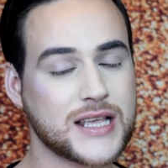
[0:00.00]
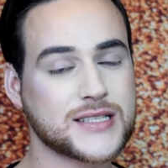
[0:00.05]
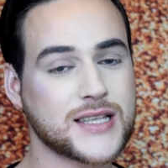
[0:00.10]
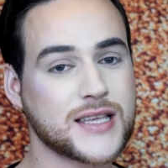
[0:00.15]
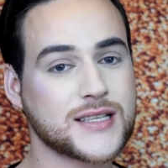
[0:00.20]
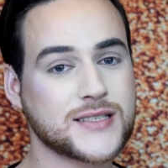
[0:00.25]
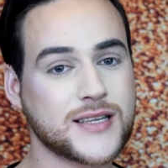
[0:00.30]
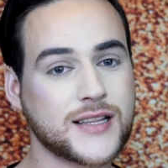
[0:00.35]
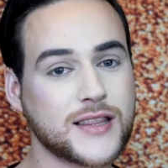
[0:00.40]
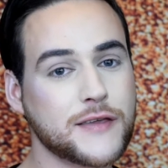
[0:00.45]
It's
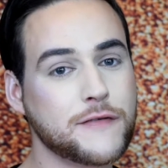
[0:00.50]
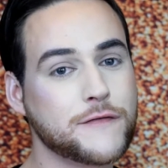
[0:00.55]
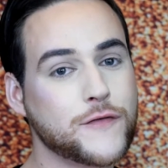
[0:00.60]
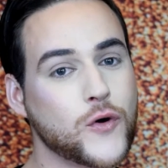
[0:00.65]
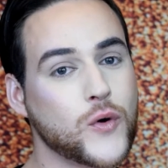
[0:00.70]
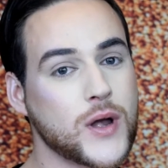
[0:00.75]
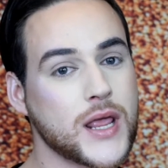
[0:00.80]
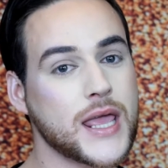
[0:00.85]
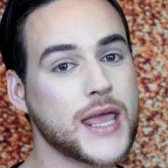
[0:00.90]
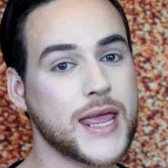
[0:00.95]
nearly
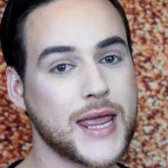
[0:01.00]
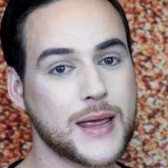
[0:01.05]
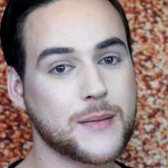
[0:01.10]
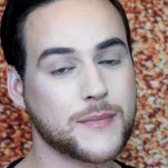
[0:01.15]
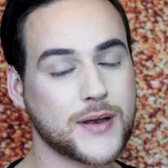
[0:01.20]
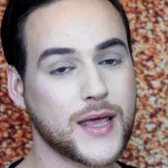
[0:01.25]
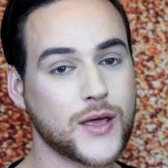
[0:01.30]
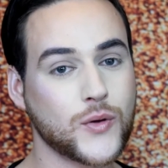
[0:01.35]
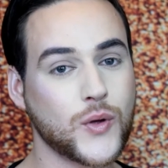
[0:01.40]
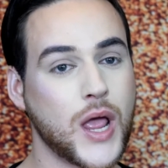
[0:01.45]
4 AM
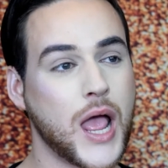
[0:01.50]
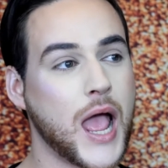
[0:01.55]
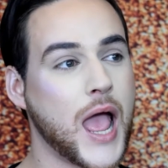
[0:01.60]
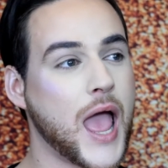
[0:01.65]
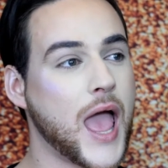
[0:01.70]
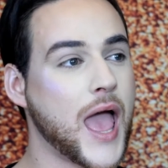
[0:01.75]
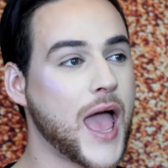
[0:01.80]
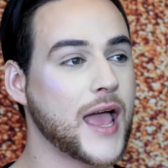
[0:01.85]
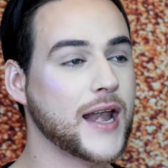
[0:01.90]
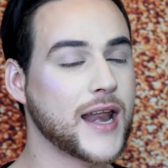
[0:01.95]
now,
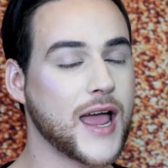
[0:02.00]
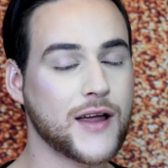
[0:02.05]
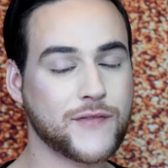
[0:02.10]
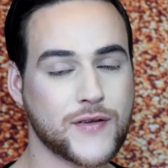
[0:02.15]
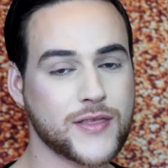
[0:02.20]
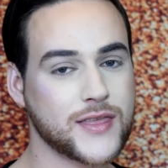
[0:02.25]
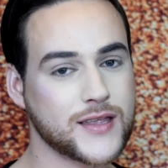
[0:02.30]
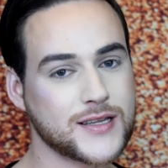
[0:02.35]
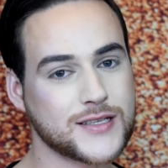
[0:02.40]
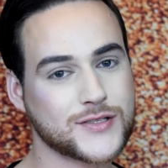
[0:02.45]
and
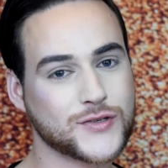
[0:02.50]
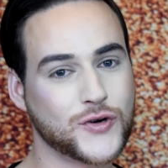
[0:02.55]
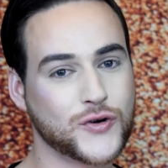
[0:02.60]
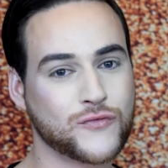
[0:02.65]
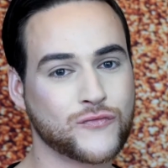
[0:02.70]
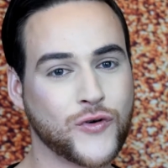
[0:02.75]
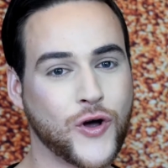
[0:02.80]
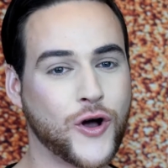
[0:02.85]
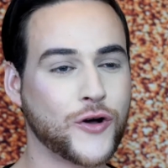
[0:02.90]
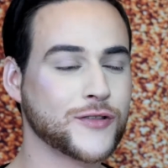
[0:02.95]
everything is going
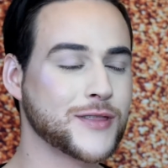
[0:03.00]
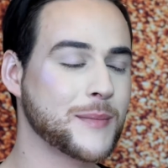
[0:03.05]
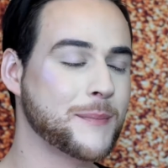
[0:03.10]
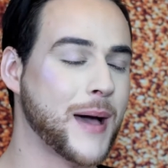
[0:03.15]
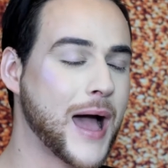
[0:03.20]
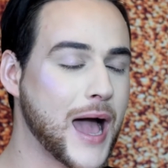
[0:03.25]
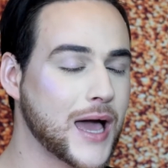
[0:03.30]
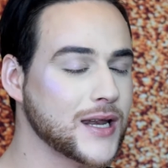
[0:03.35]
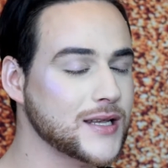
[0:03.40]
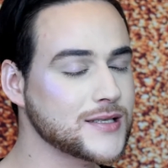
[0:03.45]
wrong. The
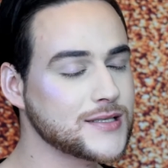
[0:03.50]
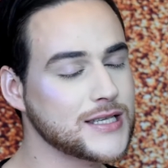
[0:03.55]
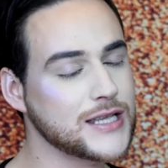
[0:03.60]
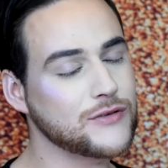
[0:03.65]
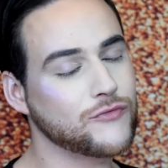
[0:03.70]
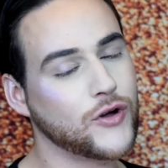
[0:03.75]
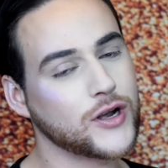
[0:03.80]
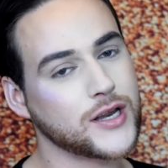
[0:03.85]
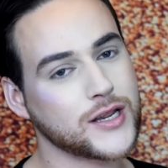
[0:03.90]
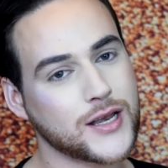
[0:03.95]
batteries keep
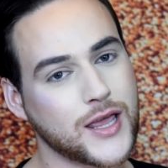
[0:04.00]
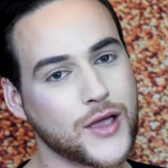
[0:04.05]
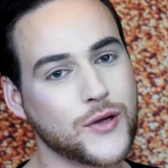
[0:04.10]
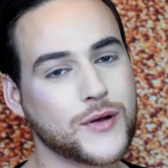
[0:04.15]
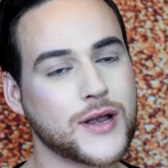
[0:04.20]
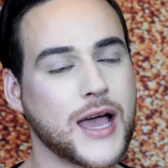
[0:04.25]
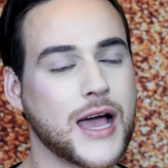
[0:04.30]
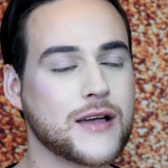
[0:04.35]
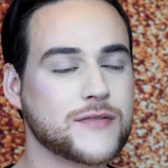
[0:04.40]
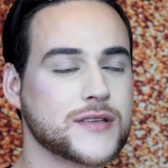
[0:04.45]
running out and
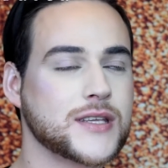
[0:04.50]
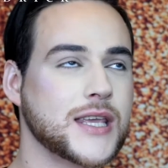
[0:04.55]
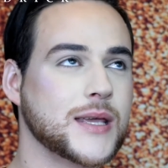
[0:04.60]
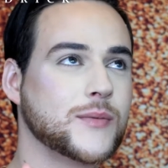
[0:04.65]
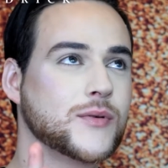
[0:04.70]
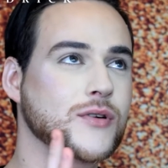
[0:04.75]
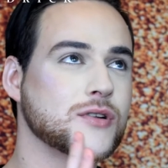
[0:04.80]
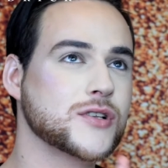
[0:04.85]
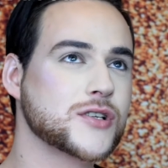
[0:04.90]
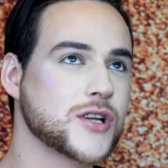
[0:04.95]
I have to keep
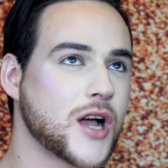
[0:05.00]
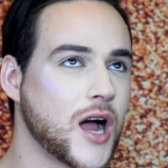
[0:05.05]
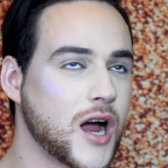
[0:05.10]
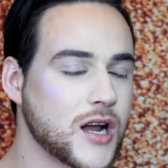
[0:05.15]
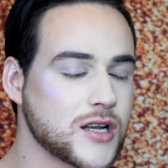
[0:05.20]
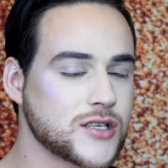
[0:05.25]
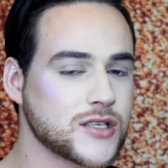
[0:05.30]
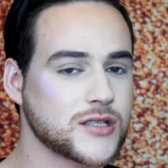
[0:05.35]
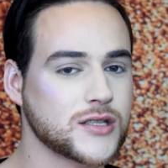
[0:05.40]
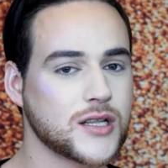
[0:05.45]
going
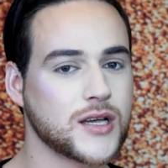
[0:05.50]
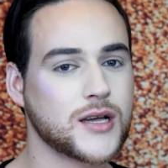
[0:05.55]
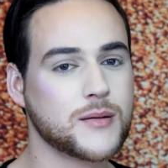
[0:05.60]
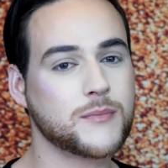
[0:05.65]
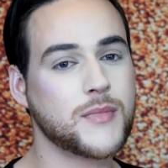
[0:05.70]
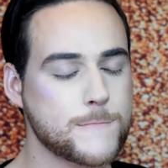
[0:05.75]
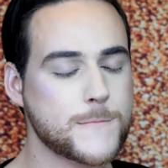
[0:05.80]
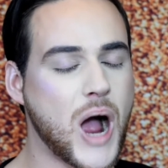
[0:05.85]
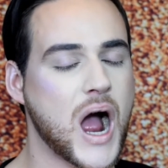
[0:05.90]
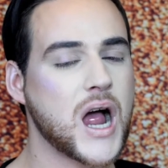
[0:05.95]
charging them.